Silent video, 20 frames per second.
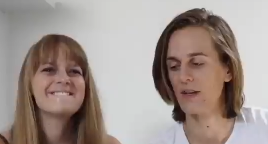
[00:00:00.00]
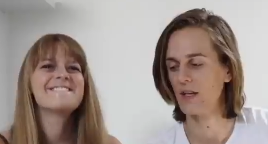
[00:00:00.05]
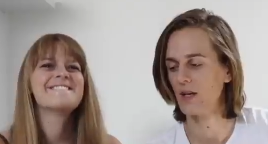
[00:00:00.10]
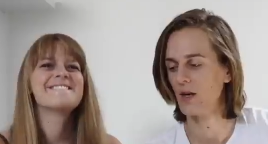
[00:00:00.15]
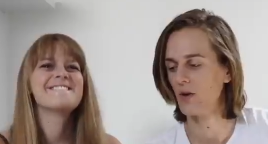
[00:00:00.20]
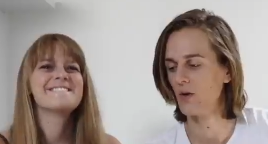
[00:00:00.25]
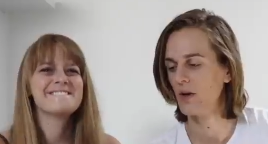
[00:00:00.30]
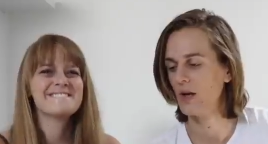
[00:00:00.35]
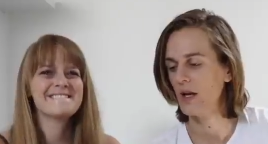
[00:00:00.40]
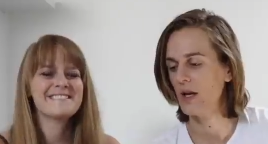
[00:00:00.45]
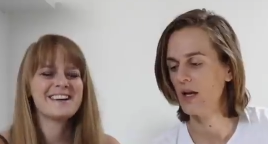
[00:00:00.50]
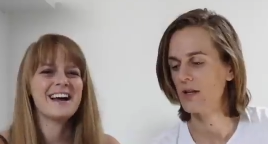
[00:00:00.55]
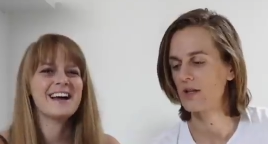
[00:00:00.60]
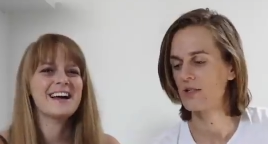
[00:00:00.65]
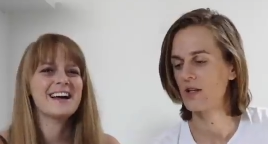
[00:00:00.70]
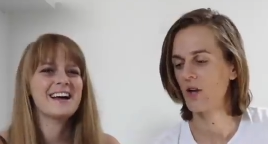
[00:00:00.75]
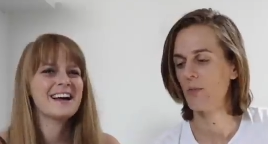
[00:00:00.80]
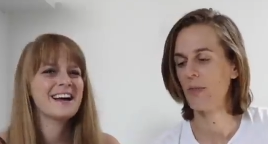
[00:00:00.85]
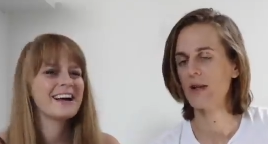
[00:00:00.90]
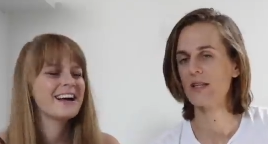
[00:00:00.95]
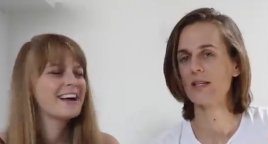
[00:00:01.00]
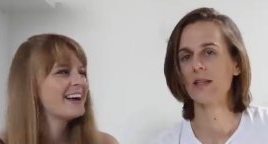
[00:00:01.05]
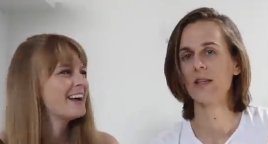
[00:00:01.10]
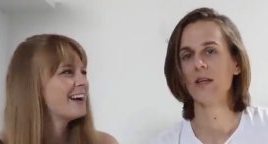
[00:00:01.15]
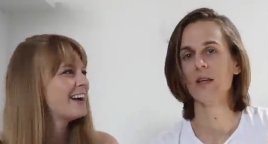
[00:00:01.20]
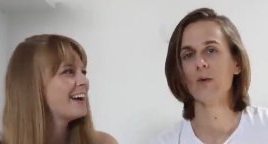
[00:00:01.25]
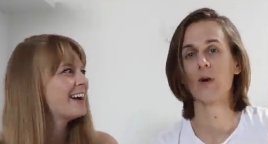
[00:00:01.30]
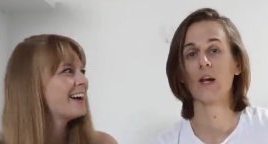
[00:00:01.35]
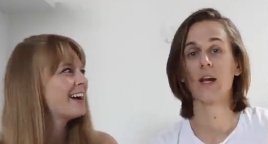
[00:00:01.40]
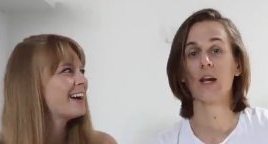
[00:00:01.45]
Speaker 1: video. Yeah. So
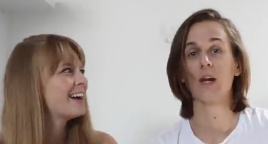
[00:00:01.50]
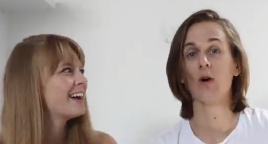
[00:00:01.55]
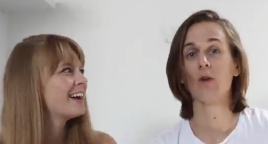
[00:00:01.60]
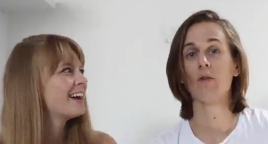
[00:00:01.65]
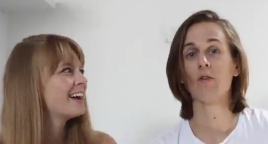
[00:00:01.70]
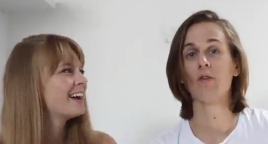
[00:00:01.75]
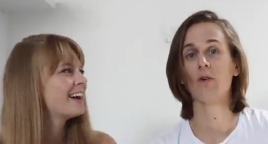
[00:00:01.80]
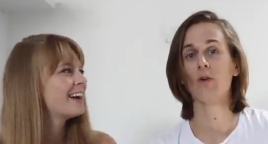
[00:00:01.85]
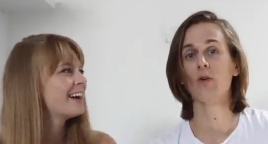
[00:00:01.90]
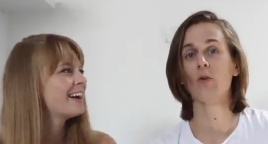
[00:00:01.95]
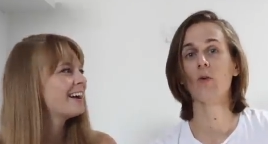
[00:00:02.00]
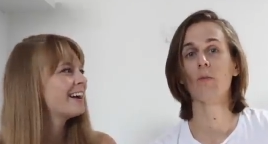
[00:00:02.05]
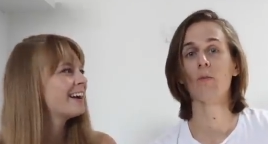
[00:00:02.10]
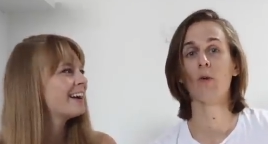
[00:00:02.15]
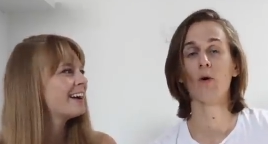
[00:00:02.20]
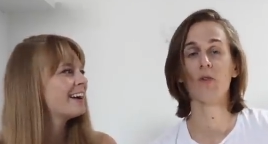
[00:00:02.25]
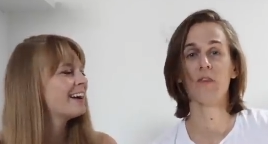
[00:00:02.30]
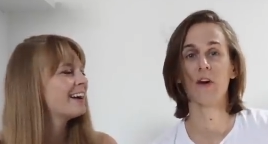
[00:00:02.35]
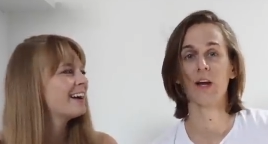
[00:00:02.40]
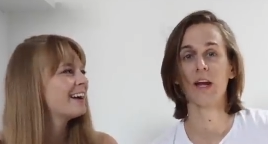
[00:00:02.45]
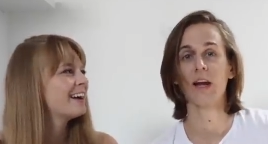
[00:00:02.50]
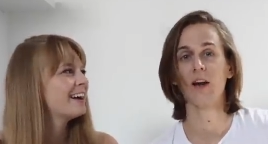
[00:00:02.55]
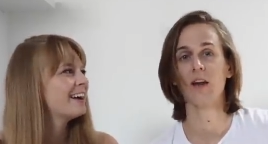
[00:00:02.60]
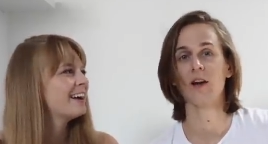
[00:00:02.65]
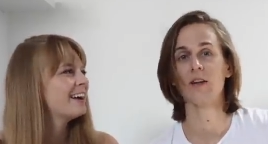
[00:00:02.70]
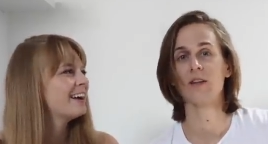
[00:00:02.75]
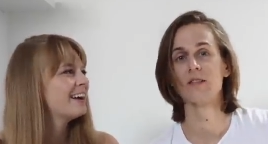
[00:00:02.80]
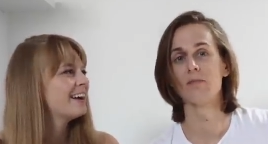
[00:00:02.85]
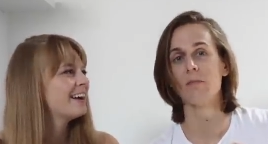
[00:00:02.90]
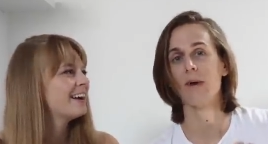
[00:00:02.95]
basically we're gonna go through both of our
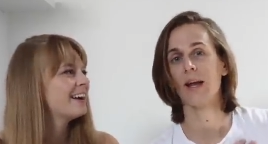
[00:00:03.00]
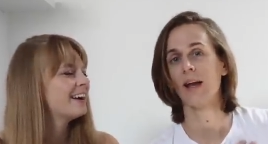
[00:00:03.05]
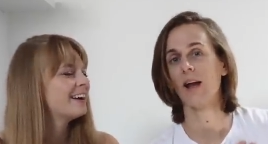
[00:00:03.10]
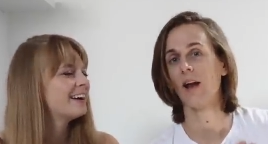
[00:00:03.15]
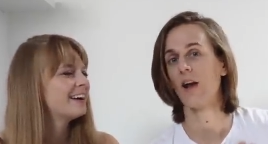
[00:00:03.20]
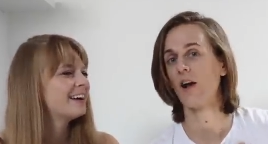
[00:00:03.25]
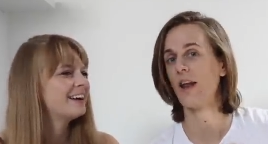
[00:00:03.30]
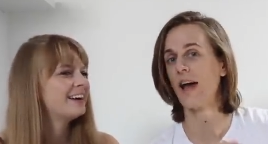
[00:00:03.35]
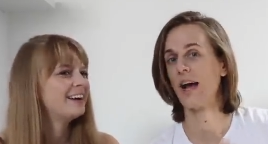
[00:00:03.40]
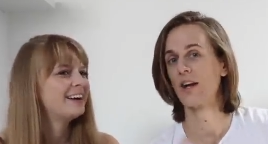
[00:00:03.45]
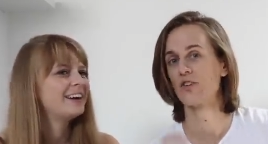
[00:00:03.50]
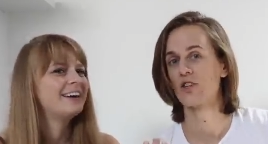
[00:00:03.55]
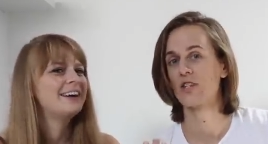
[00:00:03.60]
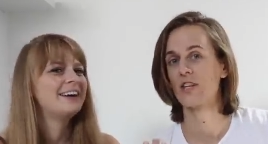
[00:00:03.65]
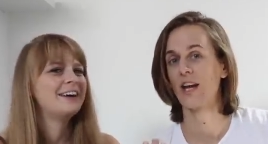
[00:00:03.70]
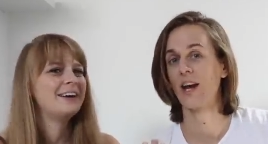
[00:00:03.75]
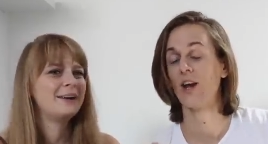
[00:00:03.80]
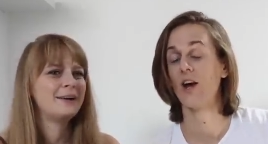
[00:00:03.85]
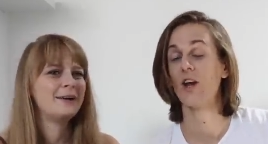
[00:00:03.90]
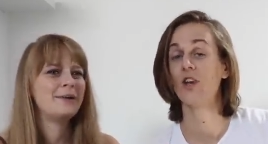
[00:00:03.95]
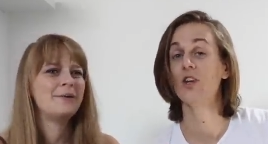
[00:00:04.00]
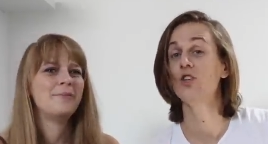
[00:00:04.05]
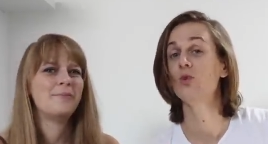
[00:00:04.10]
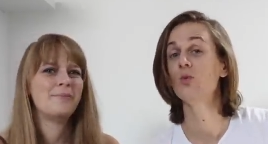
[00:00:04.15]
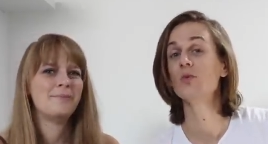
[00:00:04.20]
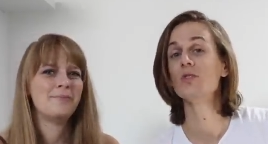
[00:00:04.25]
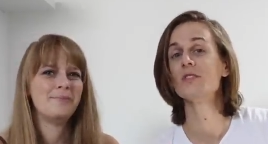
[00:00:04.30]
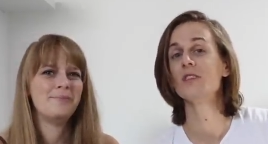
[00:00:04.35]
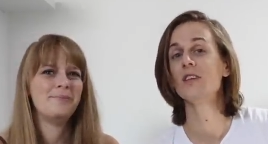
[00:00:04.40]
carry-ons, my carry-on, Ash's carry-on. You will